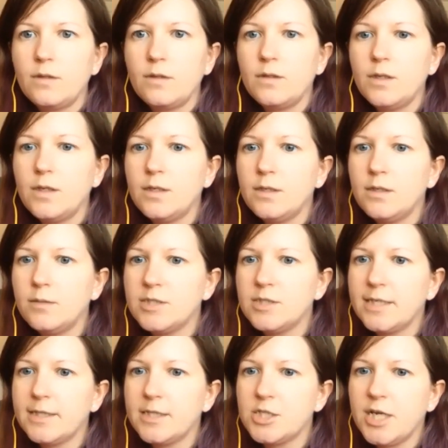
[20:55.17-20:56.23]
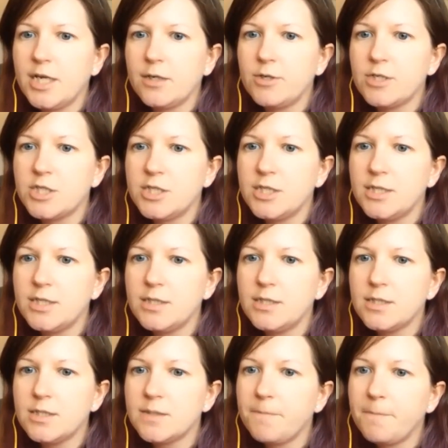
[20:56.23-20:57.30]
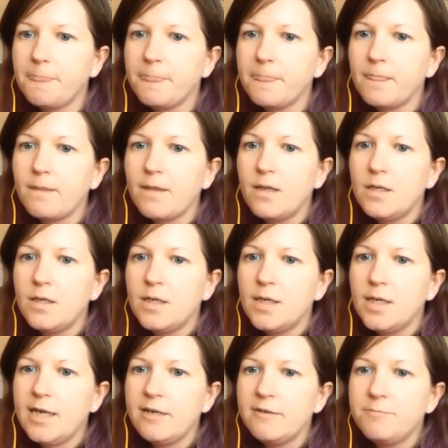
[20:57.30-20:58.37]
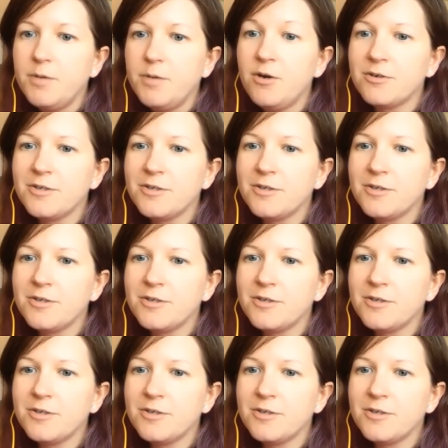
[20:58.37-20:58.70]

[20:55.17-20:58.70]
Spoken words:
I'll take the chat questions. Oh,